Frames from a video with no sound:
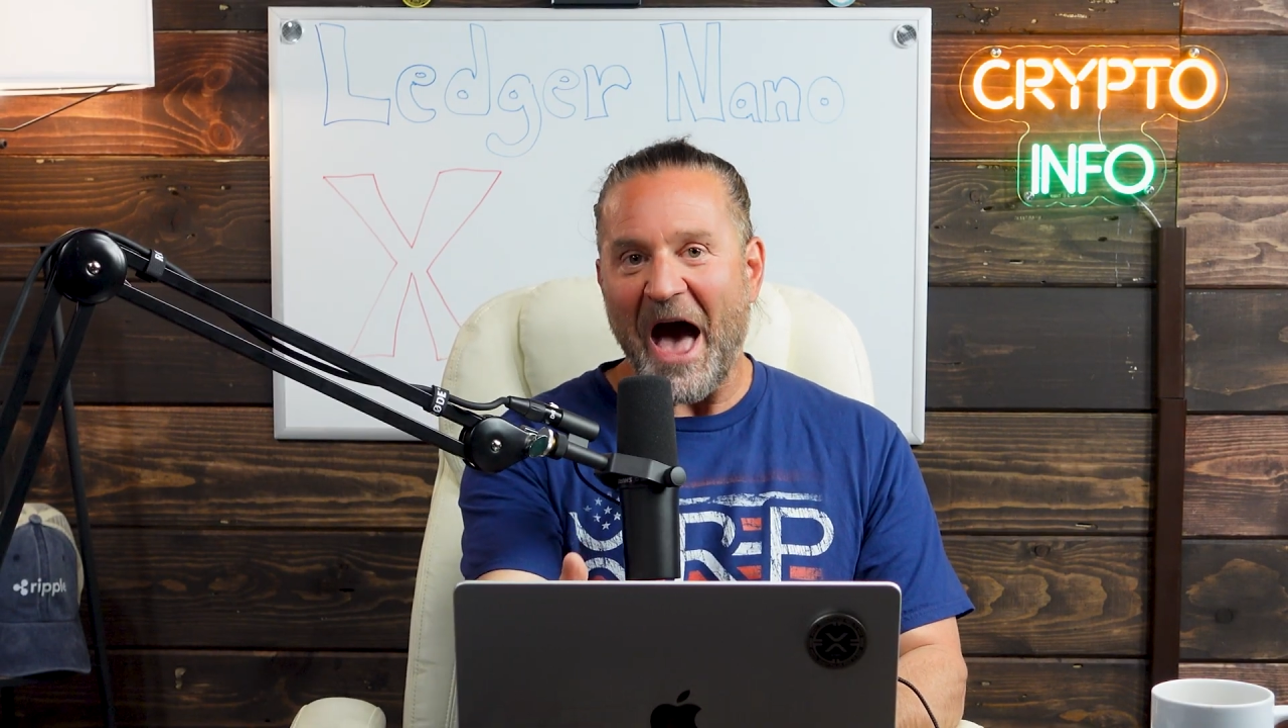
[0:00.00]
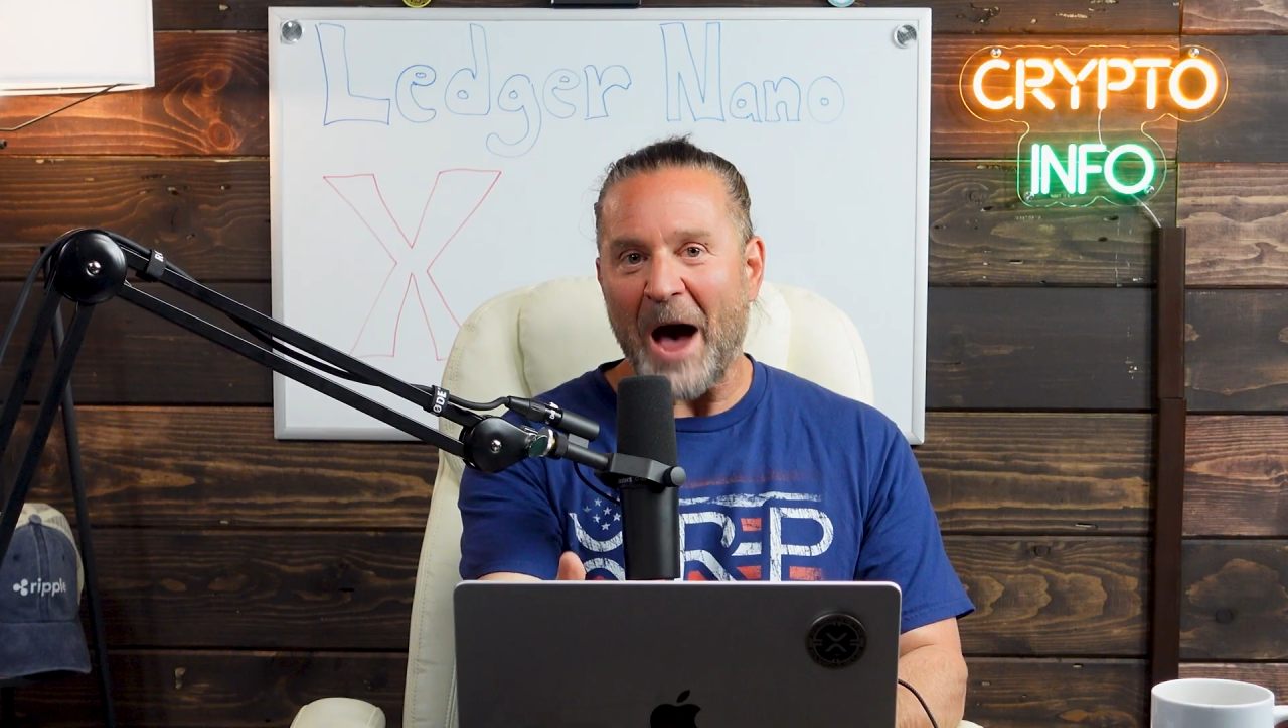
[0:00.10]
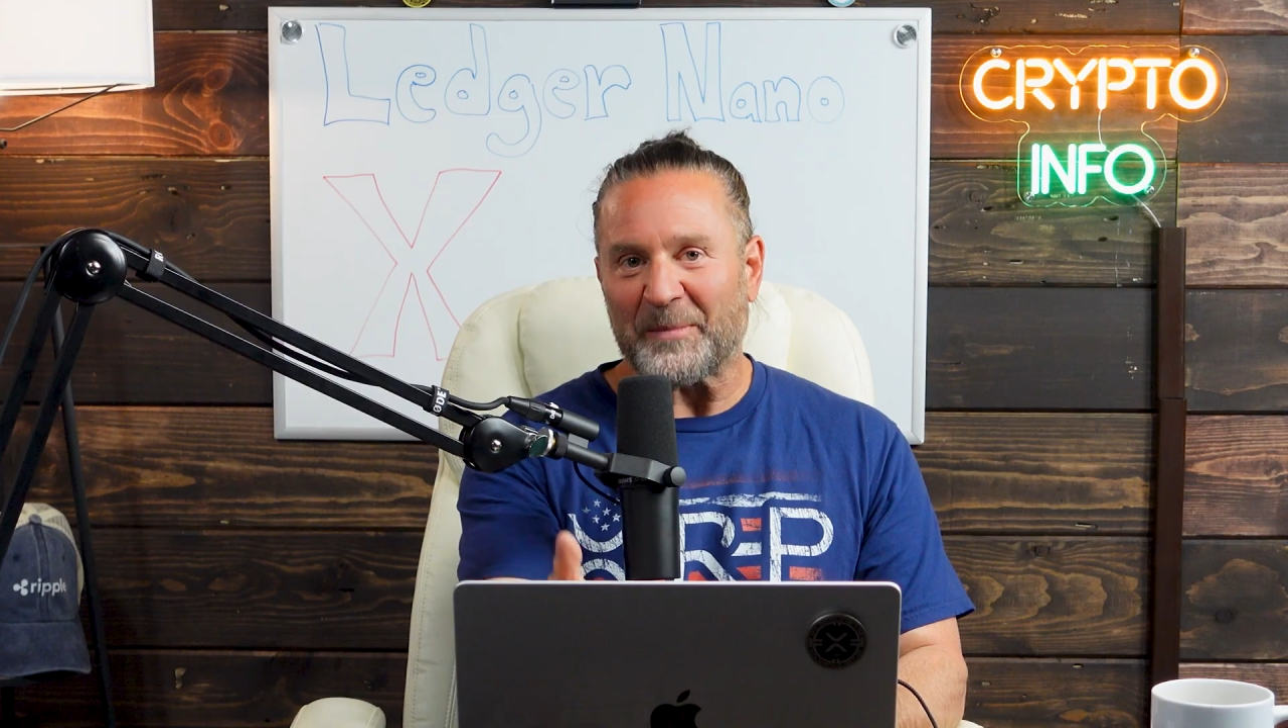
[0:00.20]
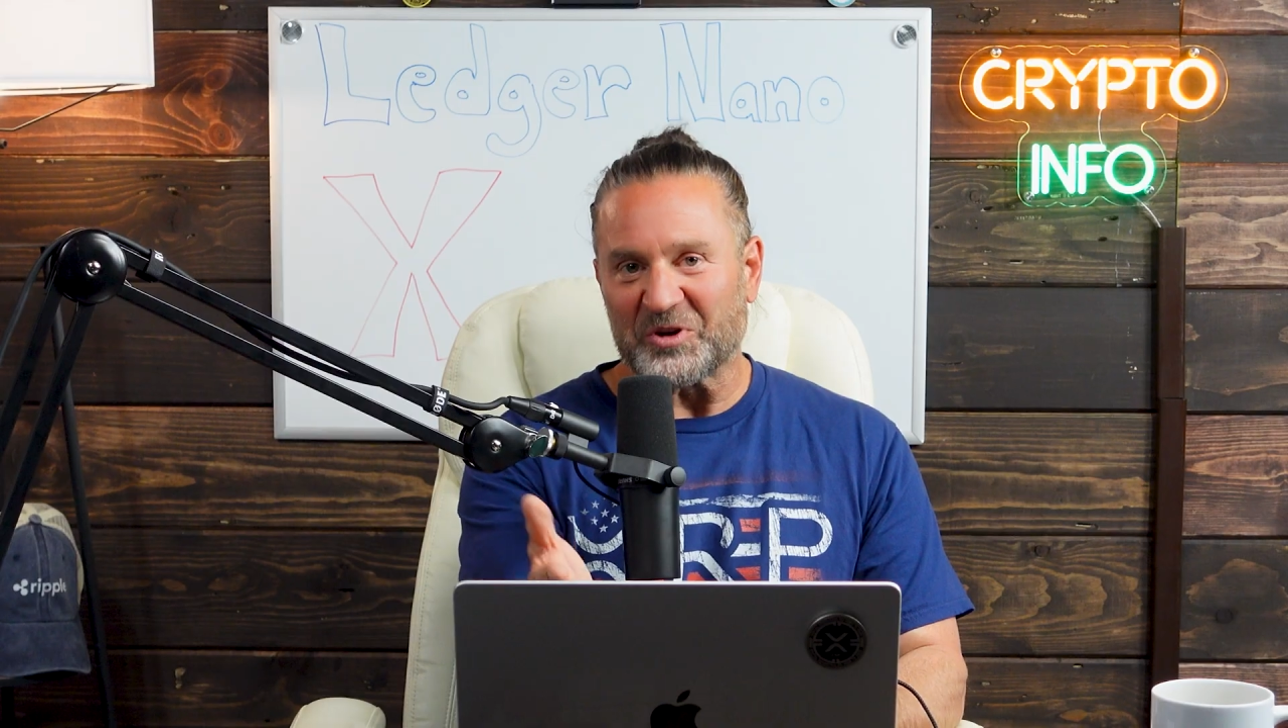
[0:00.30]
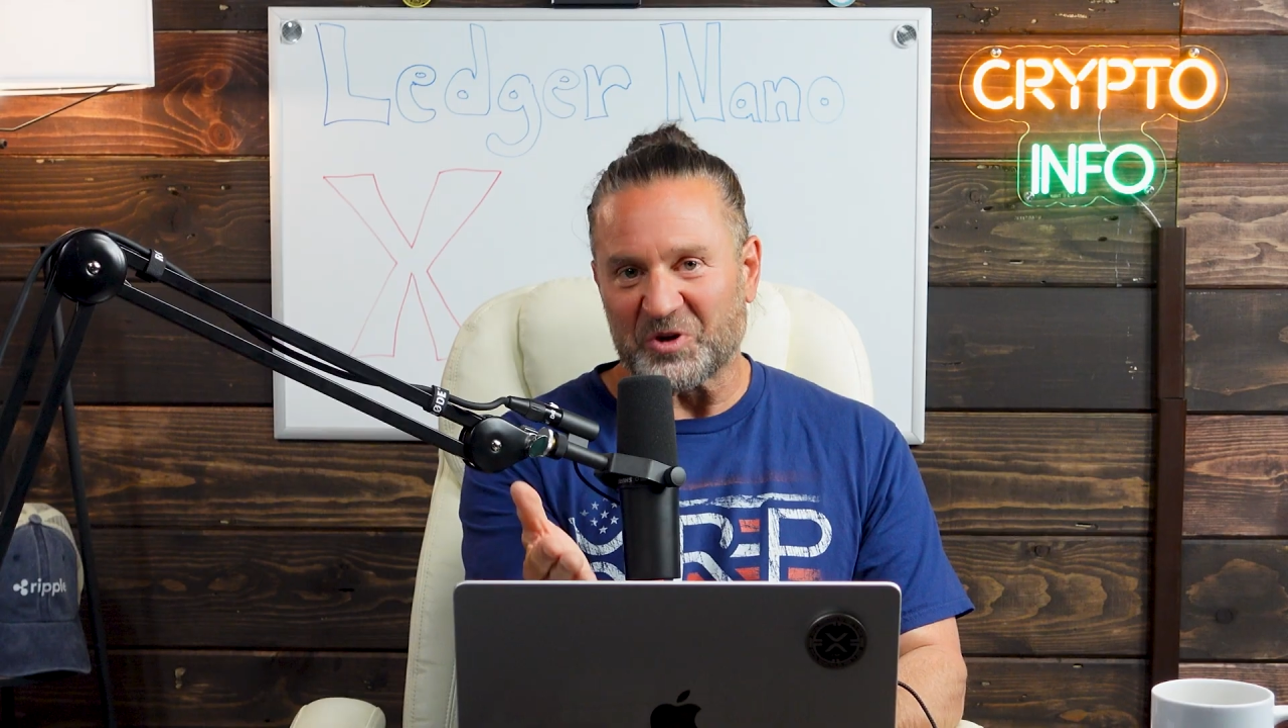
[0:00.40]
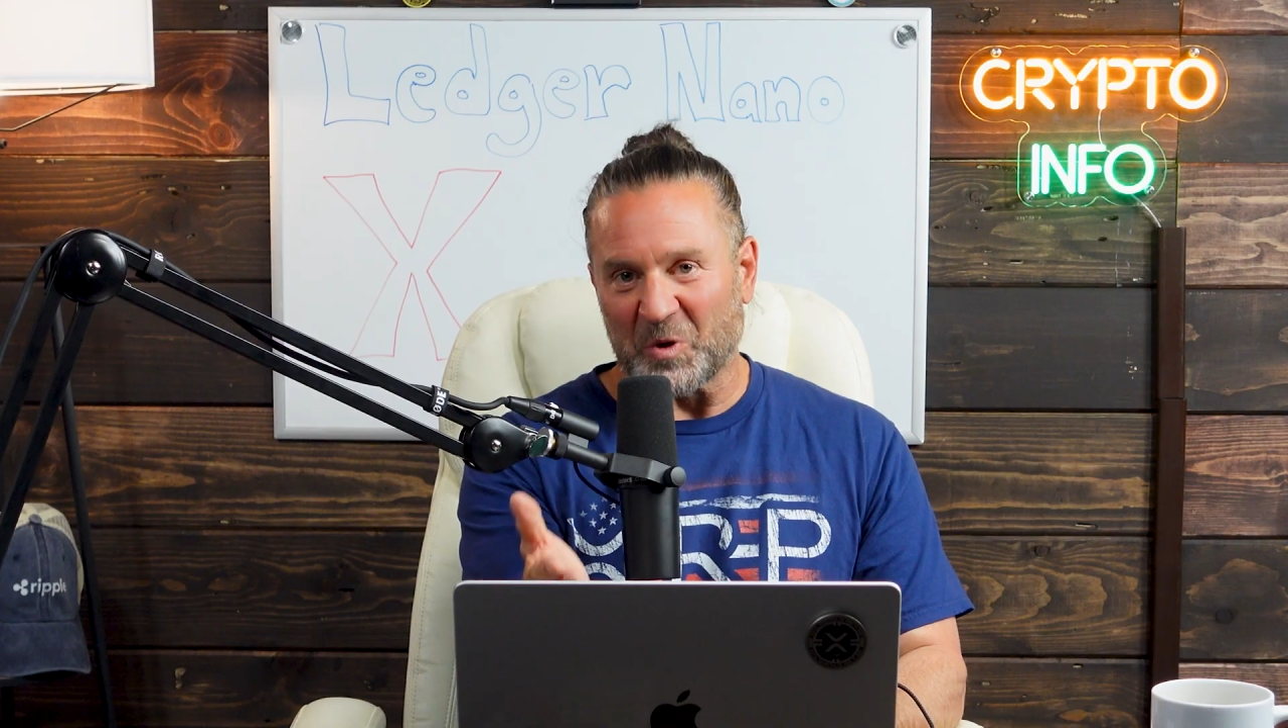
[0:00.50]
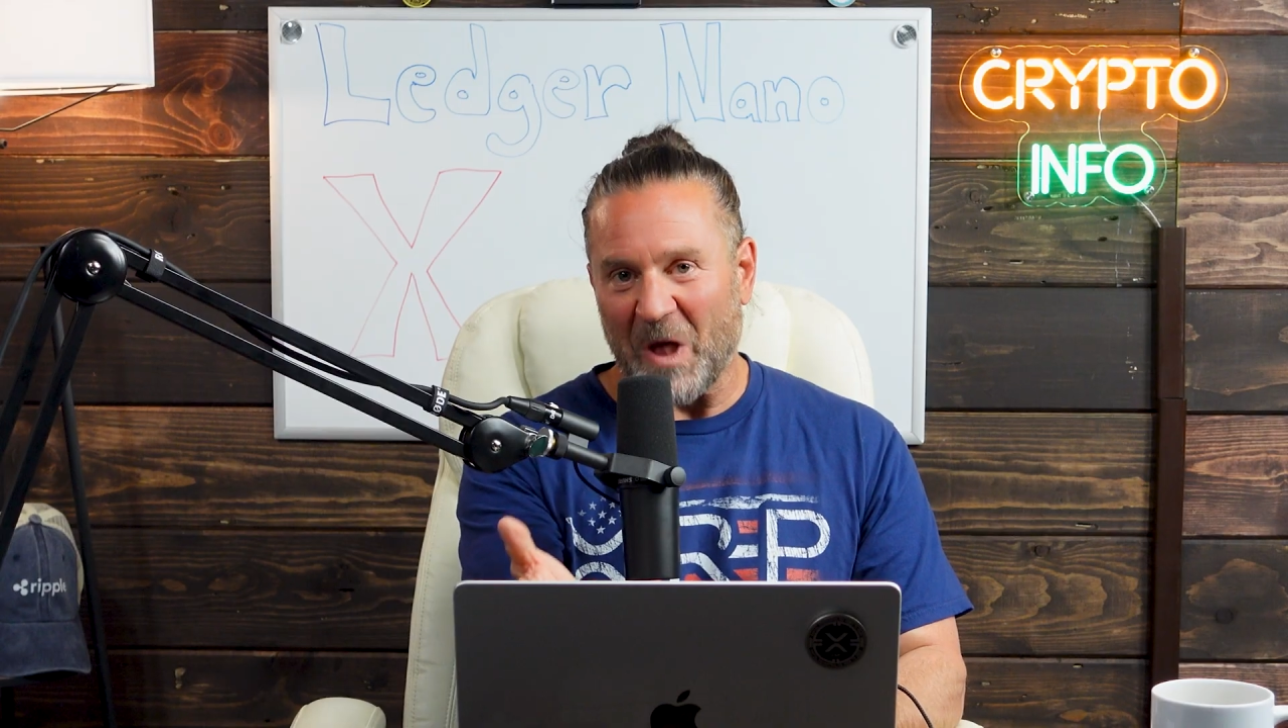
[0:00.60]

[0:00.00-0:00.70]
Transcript: app on your